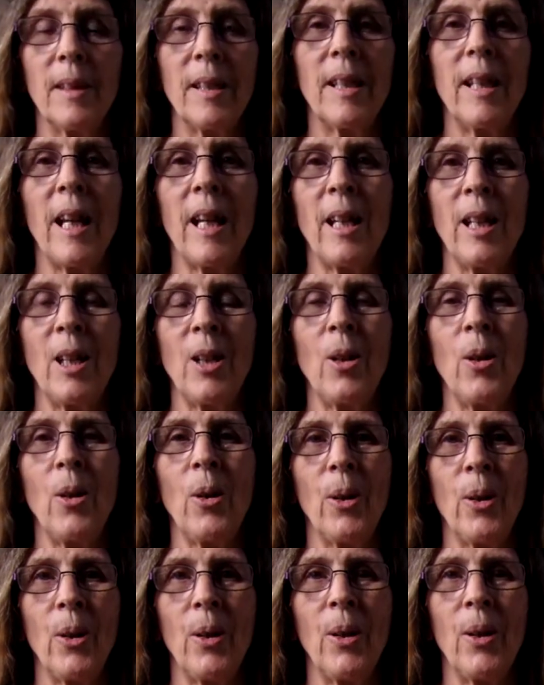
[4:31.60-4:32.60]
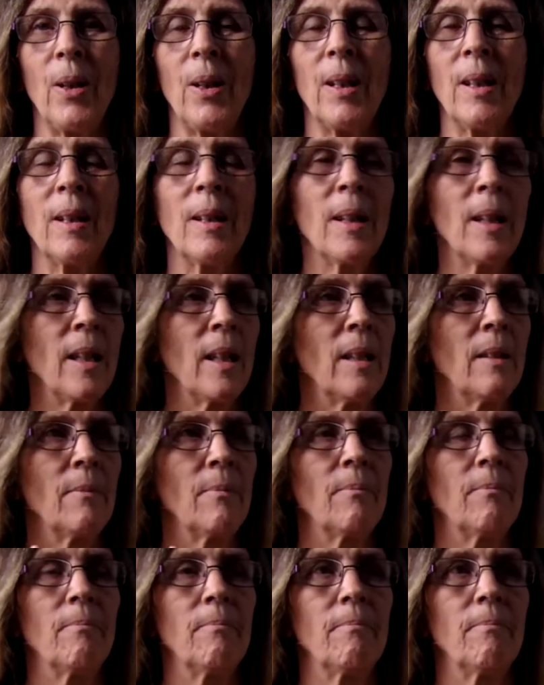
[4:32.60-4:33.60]
getting her
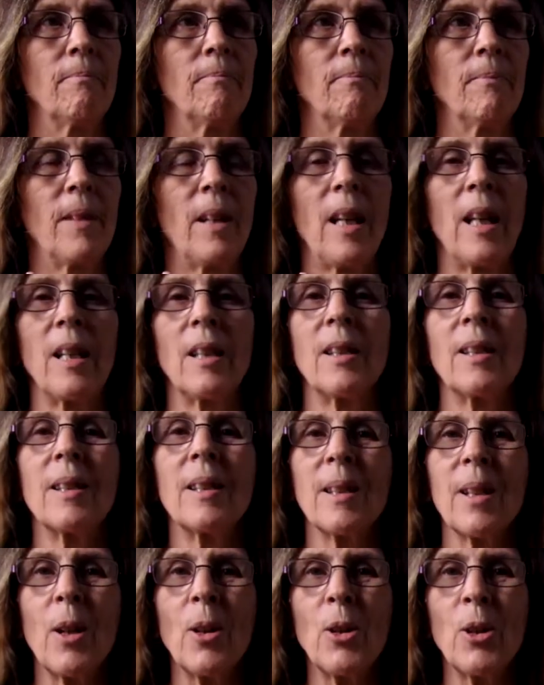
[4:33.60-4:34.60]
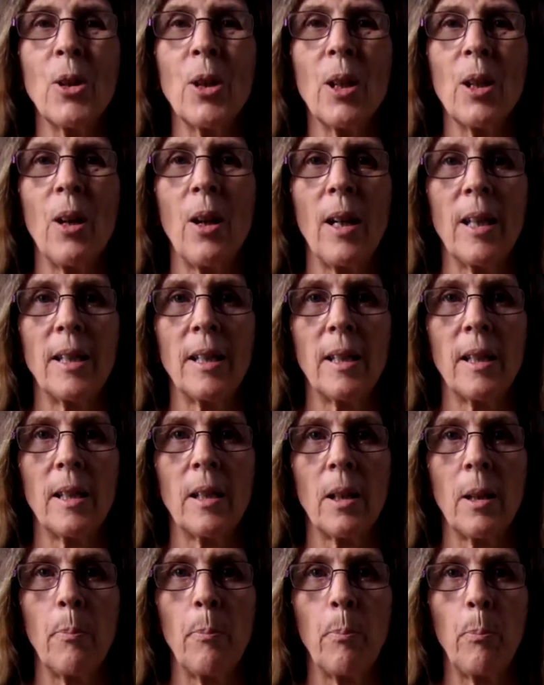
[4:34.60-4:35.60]
as socialized
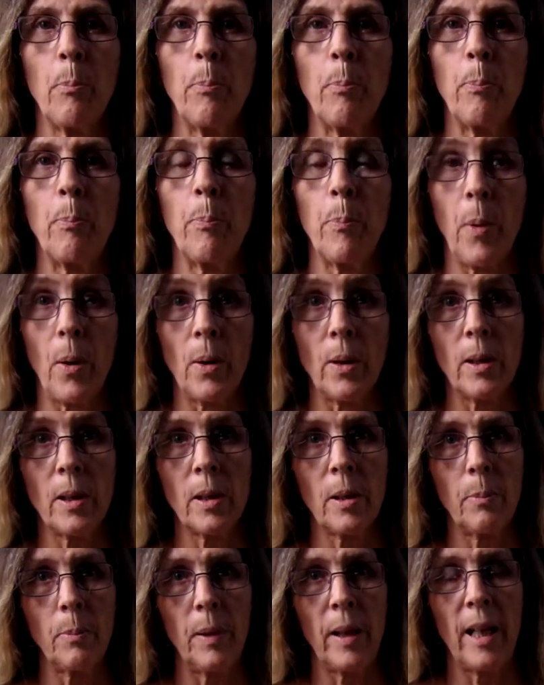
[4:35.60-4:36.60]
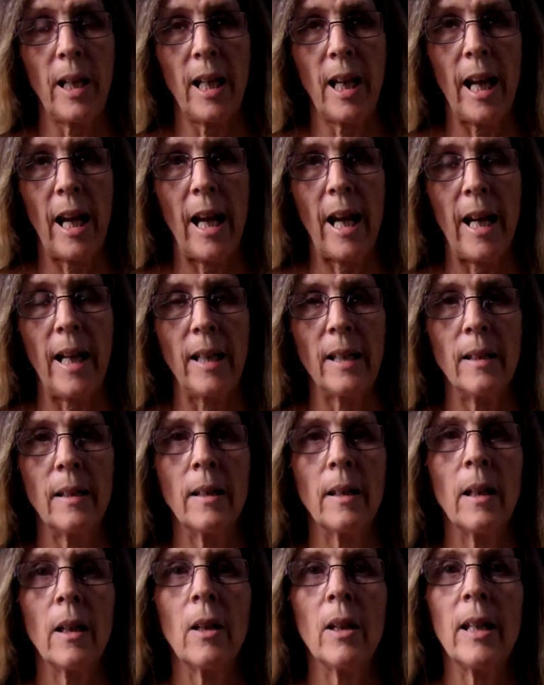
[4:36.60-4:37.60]
as I possibly can
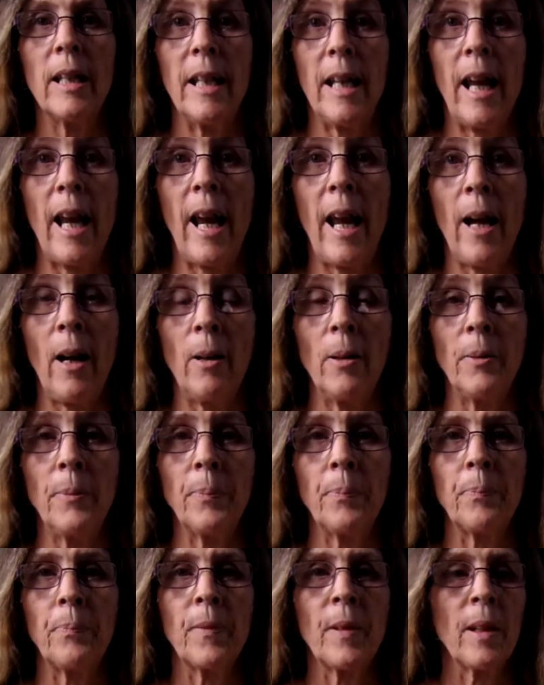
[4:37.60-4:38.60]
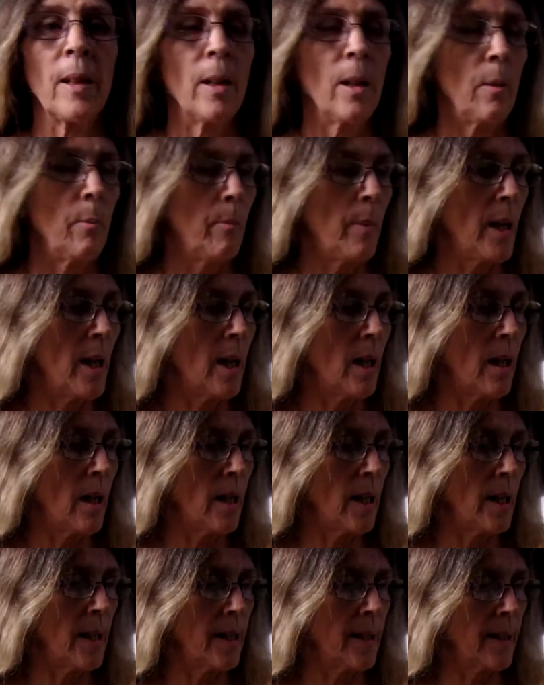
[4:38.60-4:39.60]
now,
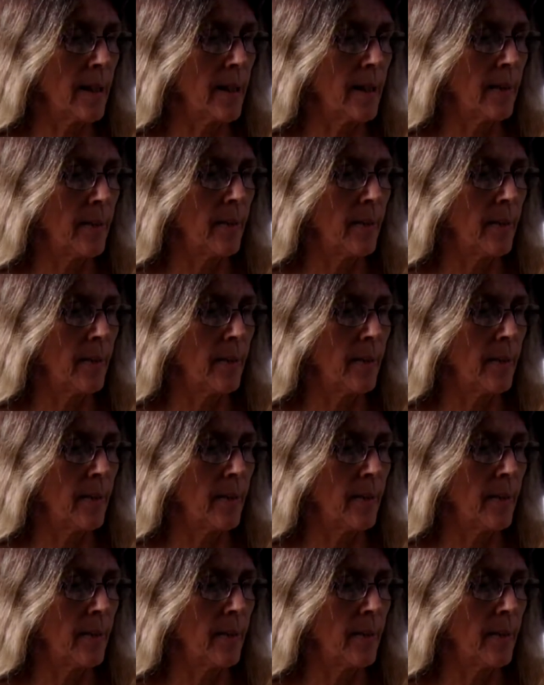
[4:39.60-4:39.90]
because